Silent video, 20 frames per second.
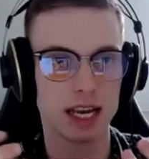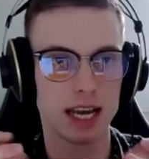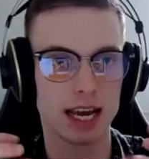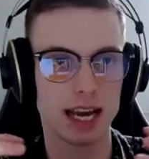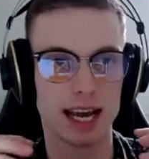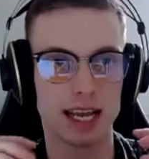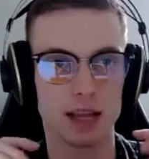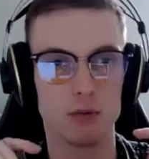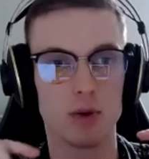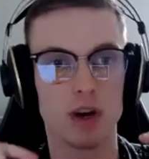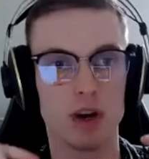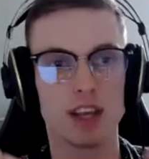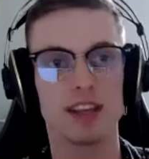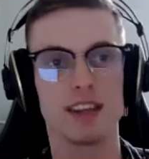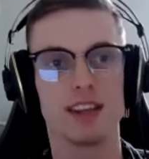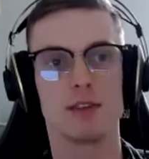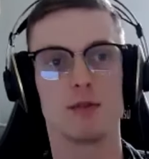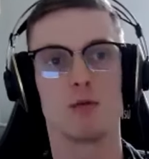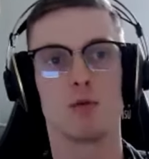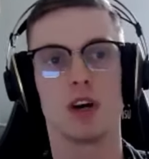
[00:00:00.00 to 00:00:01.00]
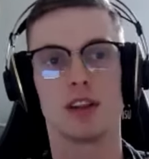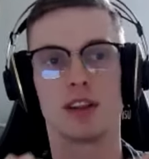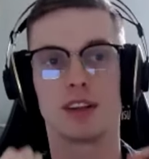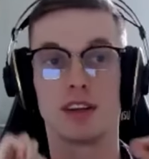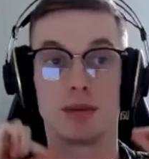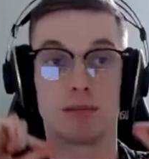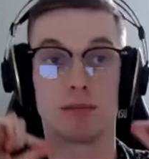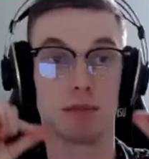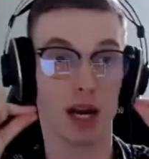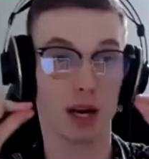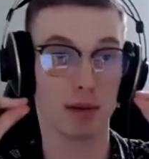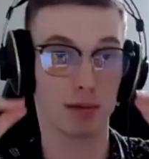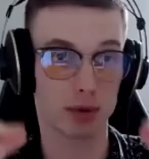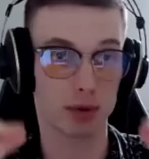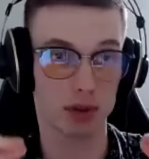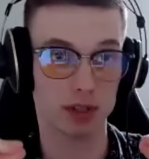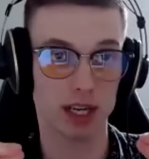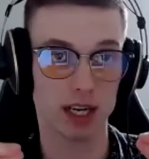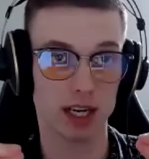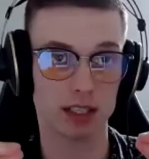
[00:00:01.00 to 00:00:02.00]
And when they buy
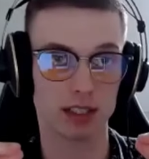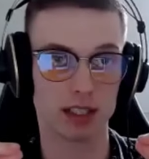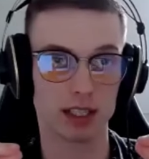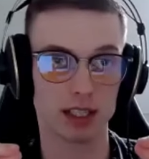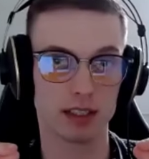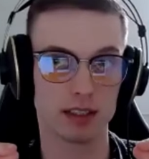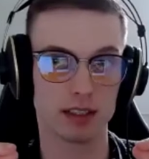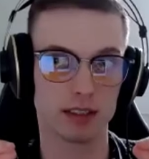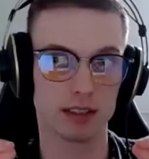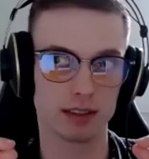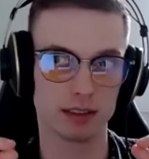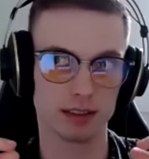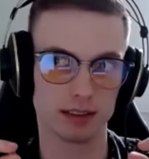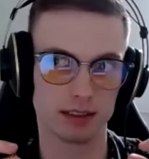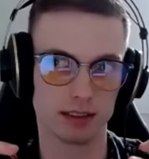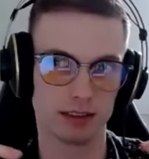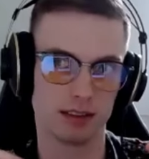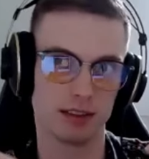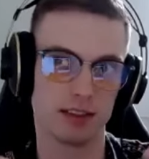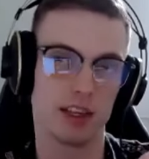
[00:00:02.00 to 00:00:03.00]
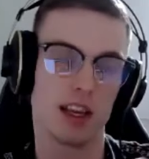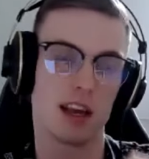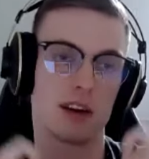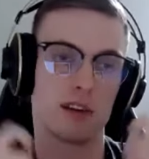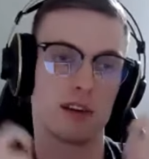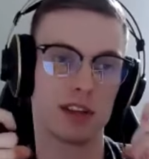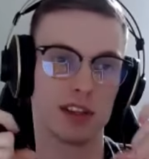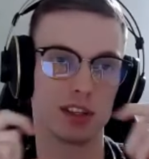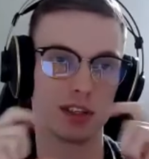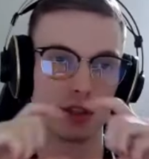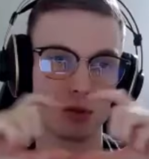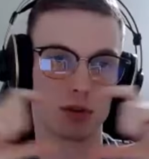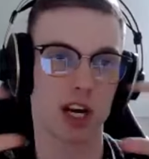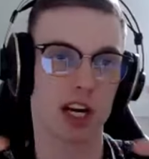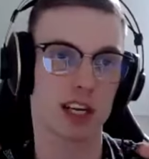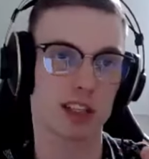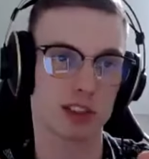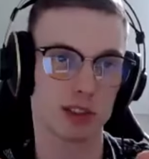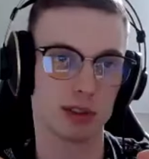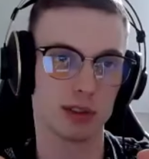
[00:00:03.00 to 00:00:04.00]
product, then they are in the
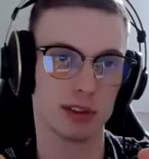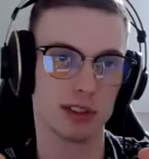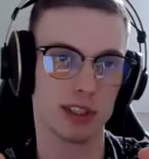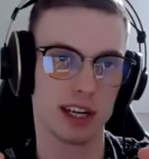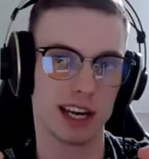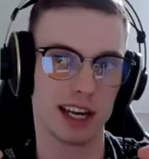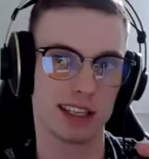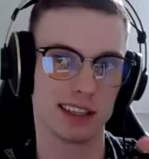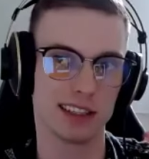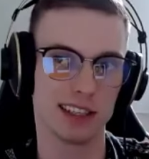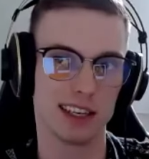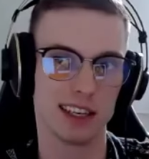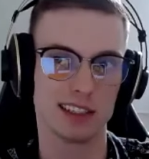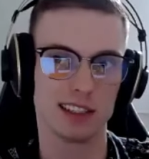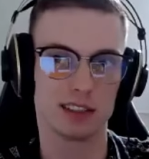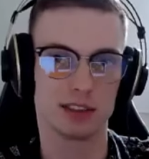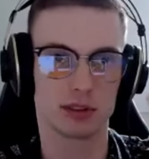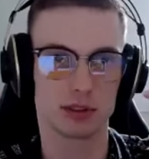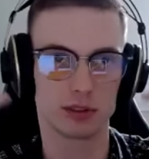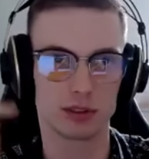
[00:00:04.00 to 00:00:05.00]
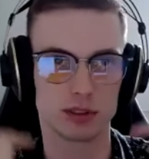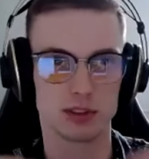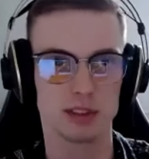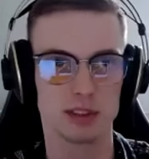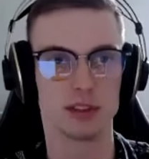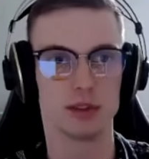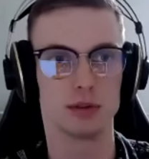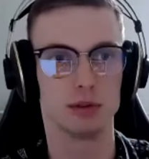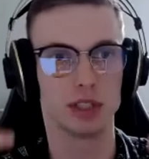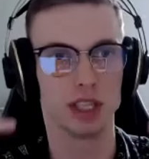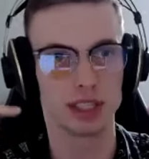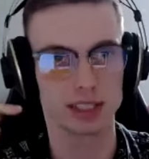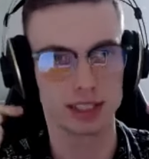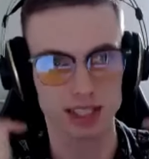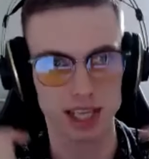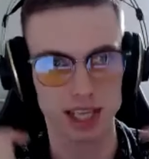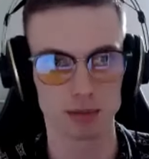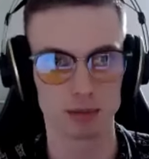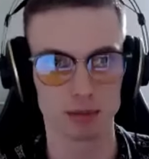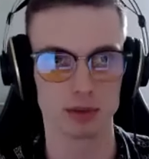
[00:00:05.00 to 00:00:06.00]
structure and they need do the same.